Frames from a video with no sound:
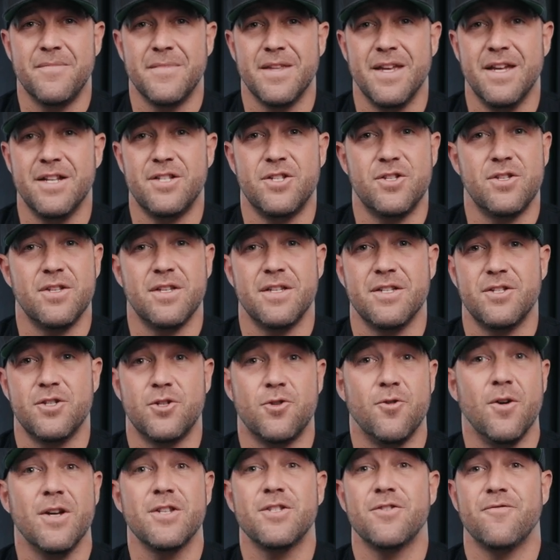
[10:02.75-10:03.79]
It's
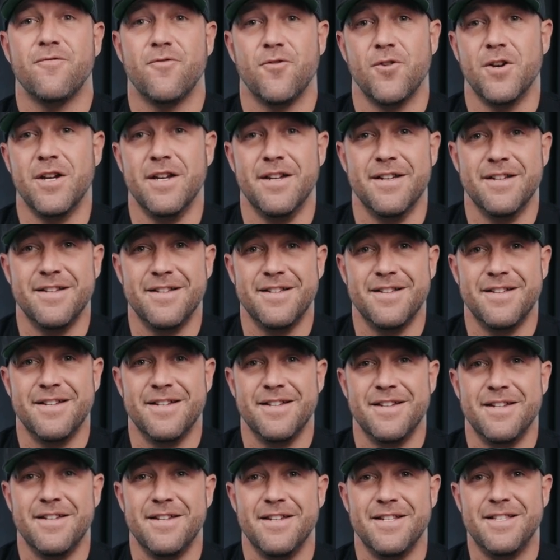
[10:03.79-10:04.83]
stress-free.
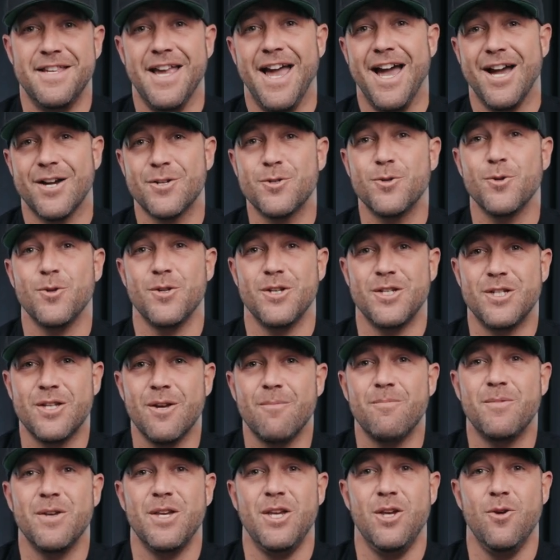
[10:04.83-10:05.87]
It's actually
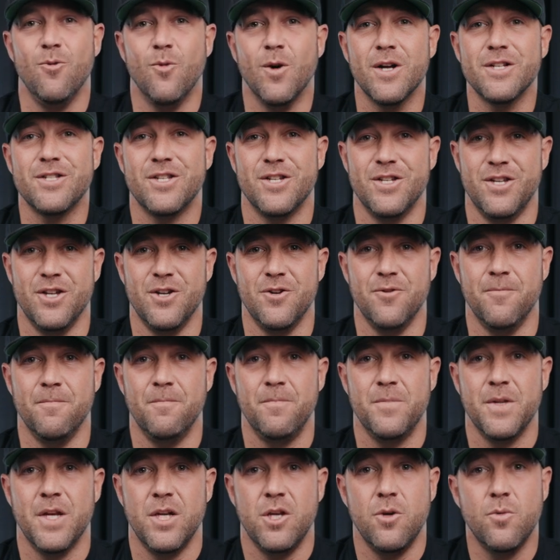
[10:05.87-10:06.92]
something you want to do.
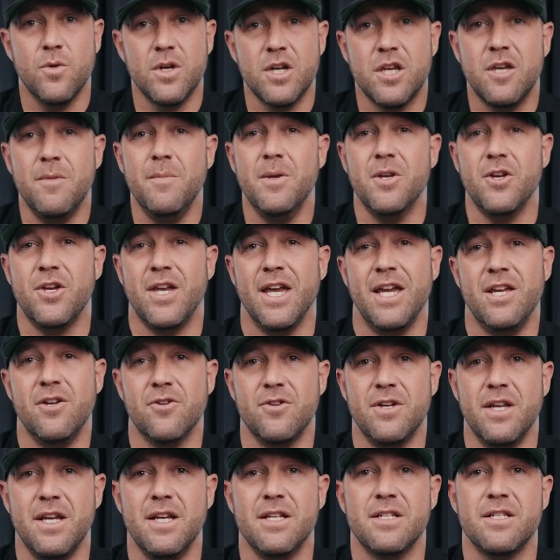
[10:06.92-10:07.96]
You want to communicate your
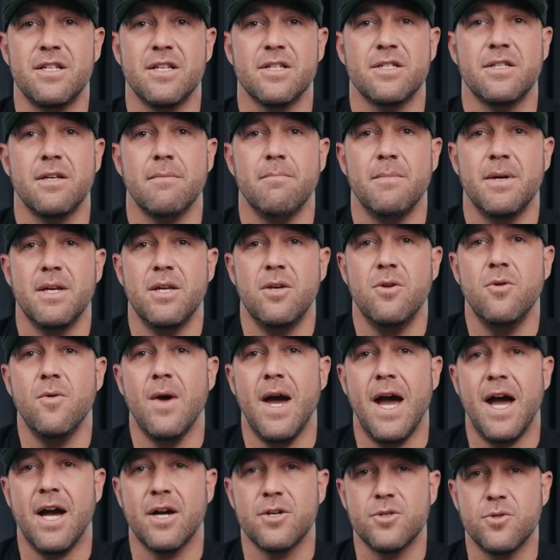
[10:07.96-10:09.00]
needs to somebody who
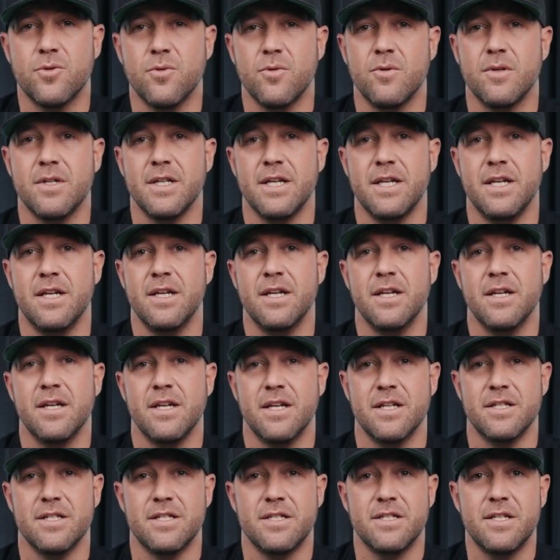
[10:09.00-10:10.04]
actually
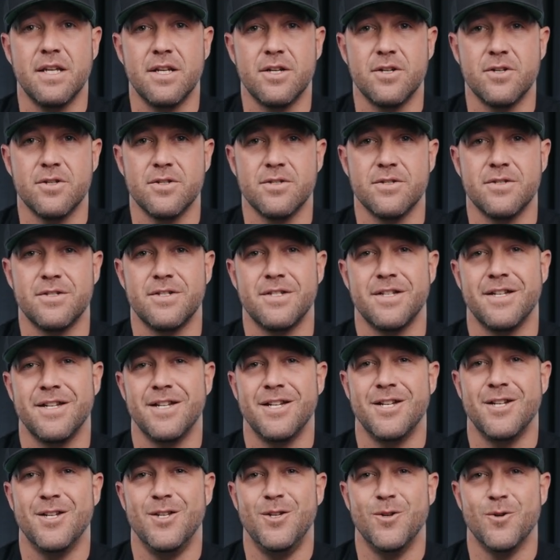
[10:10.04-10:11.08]
considers
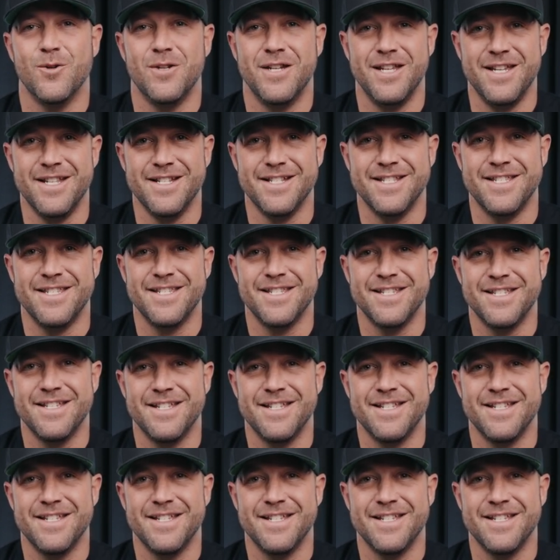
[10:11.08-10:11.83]
your needs.